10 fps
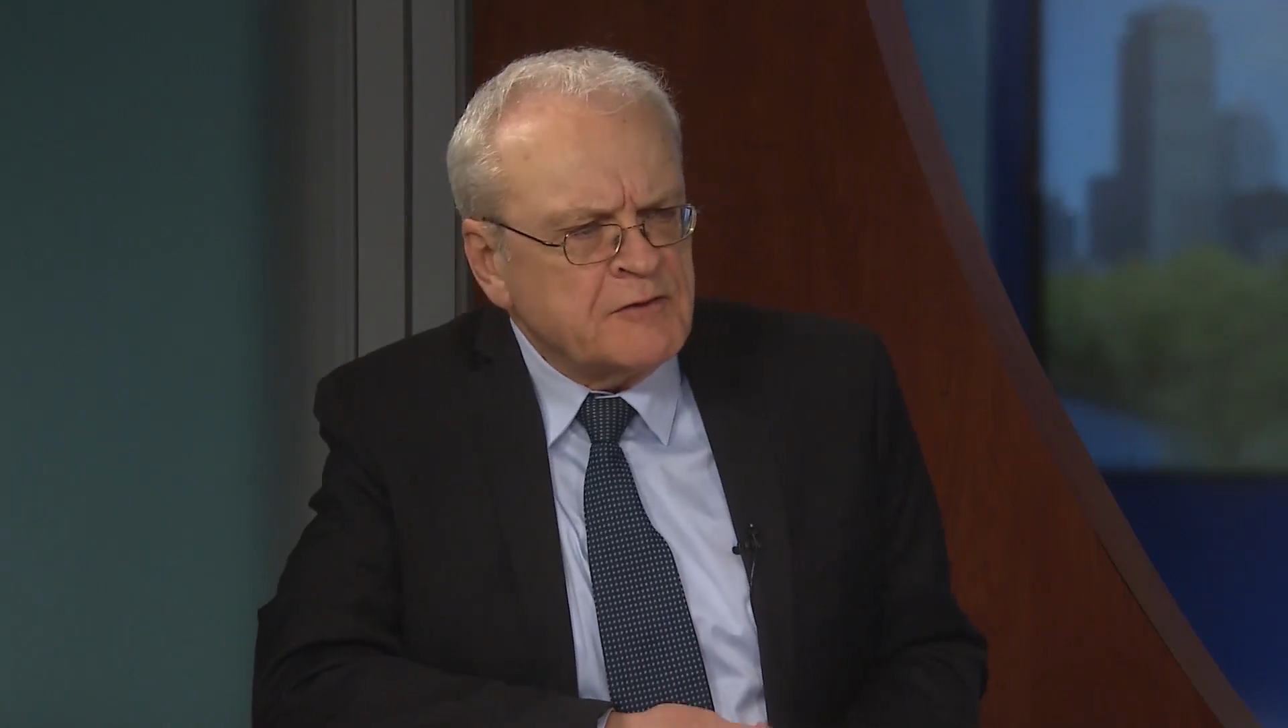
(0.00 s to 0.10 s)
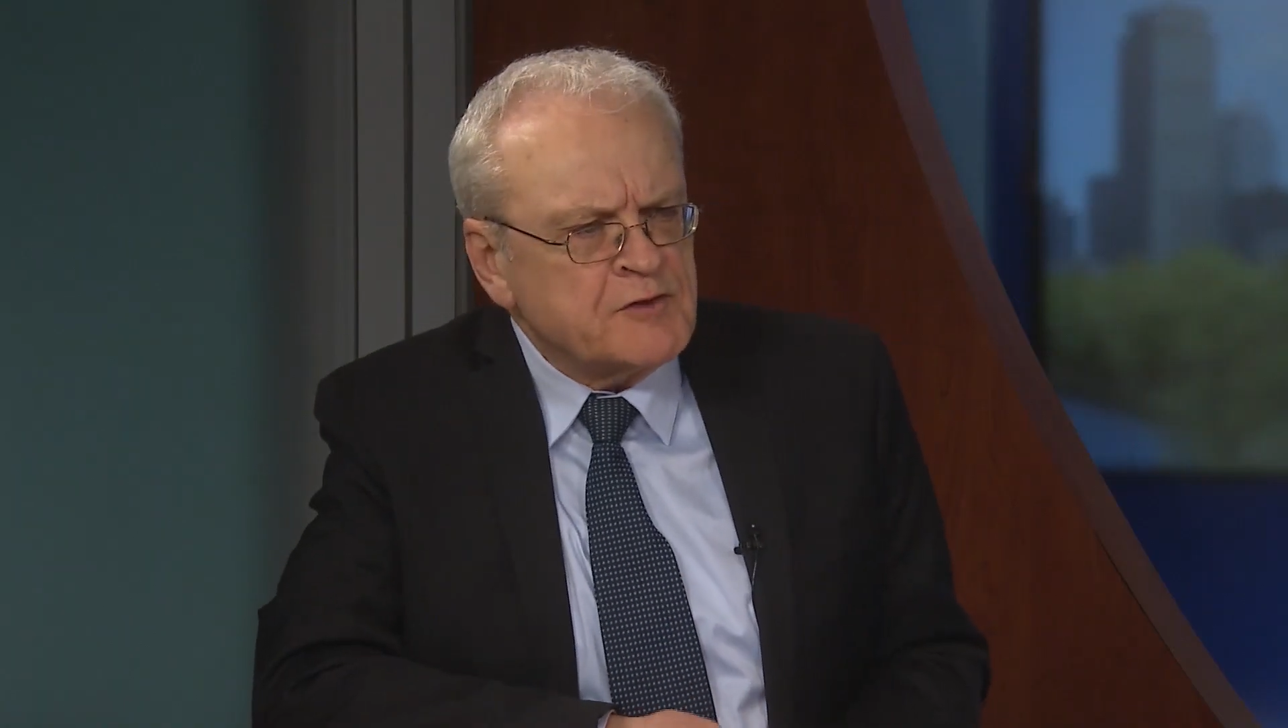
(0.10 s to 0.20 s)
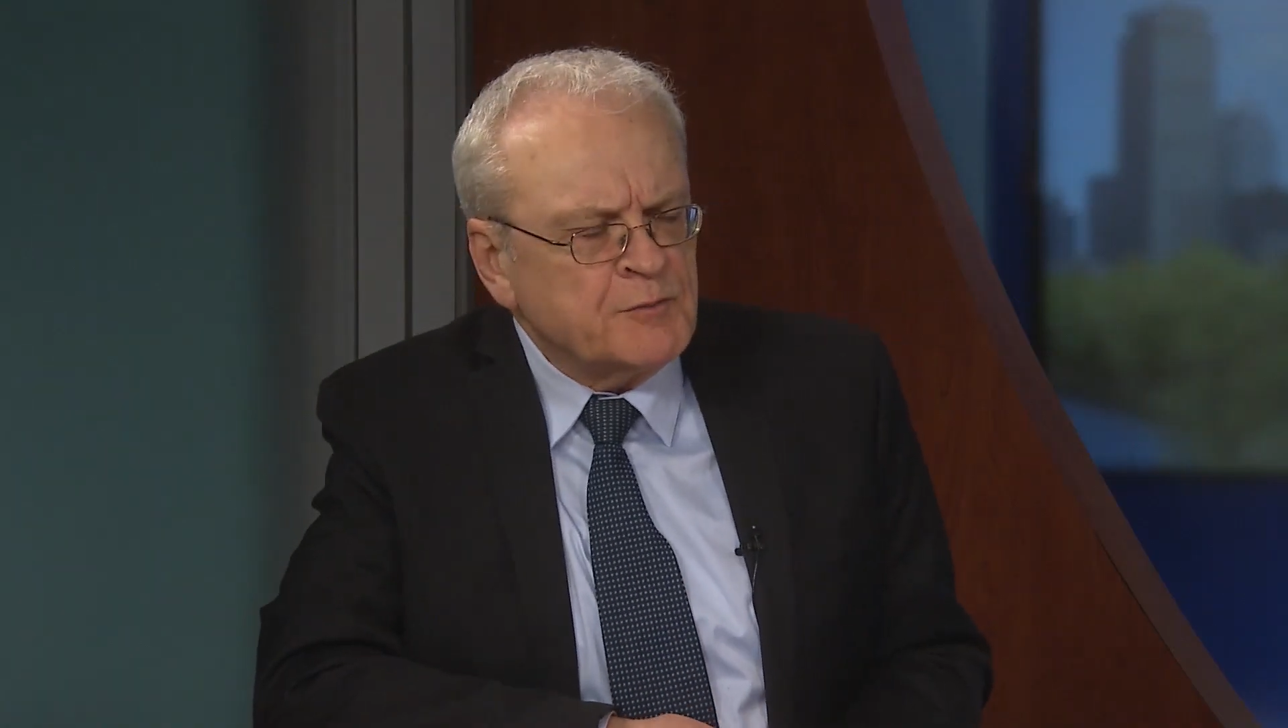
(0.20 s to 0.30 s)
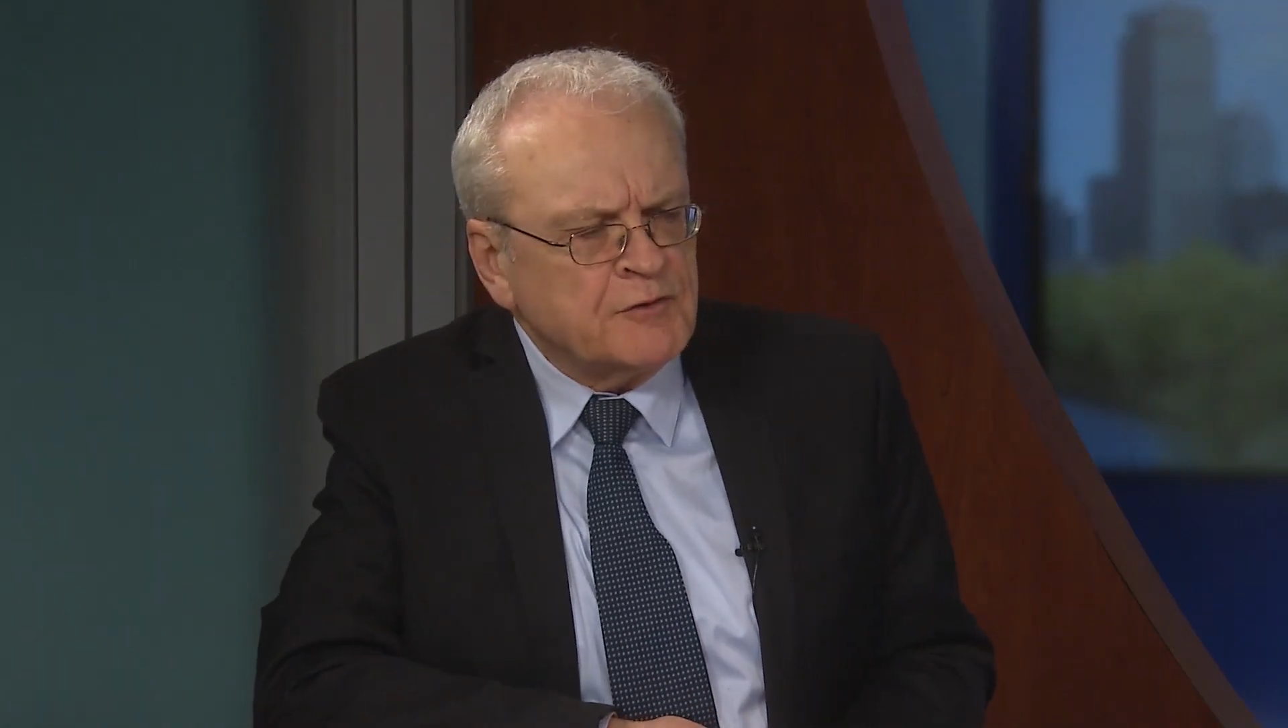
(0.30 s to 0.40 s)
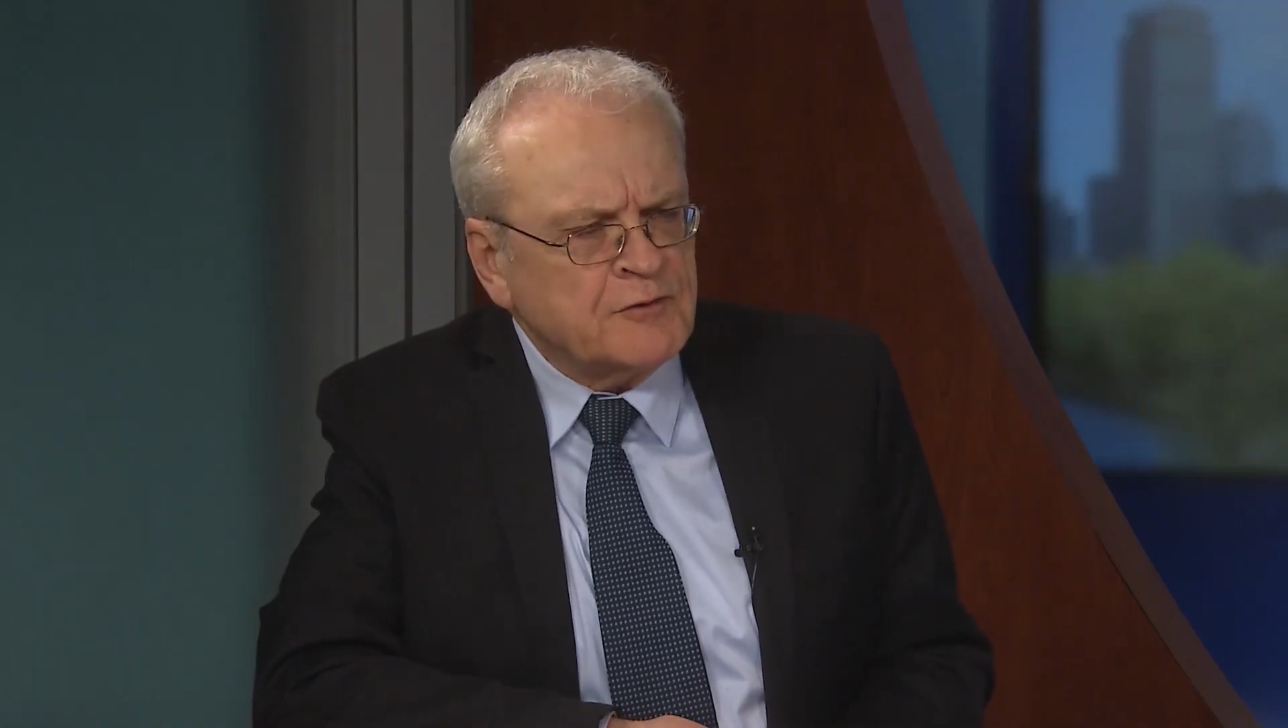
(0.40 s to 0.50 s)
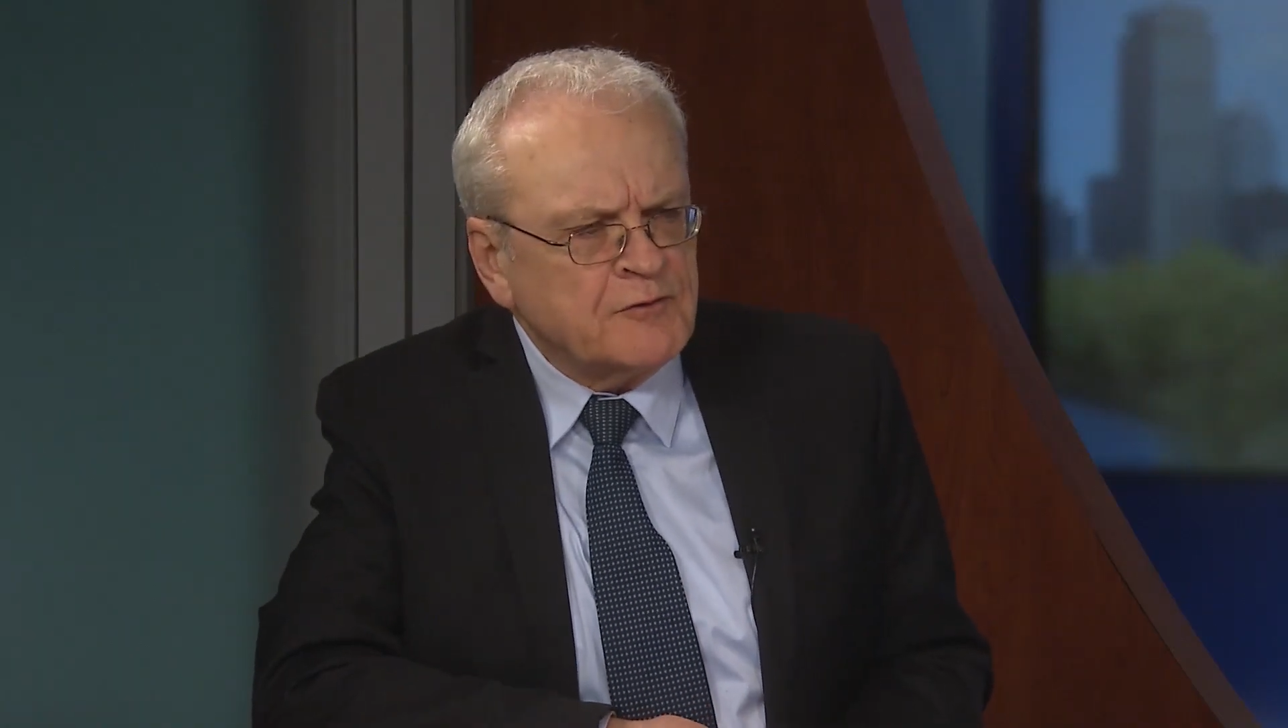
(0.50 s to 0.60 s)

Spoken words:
that you're most